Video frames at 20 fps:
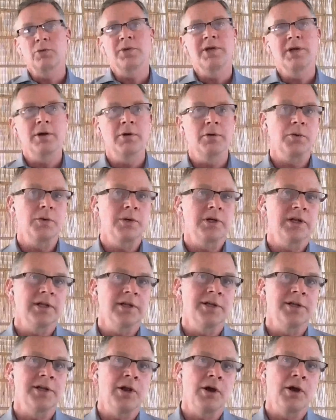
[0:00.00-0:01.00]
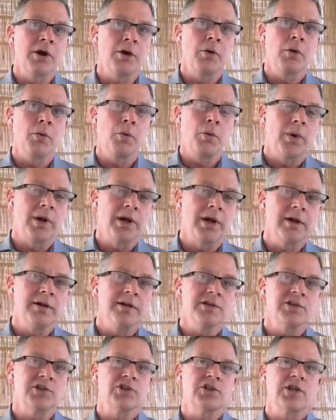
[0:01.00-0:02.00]
We don't really know where
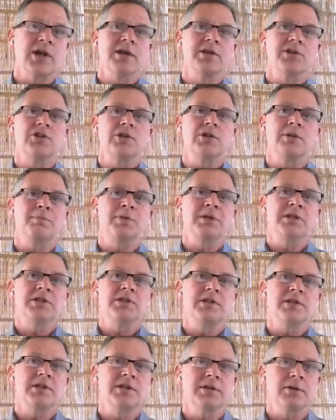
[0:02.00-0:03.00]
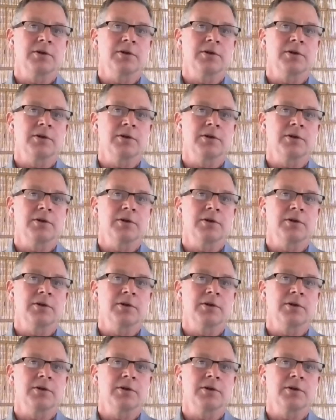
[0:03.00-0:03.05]
does ChatGPT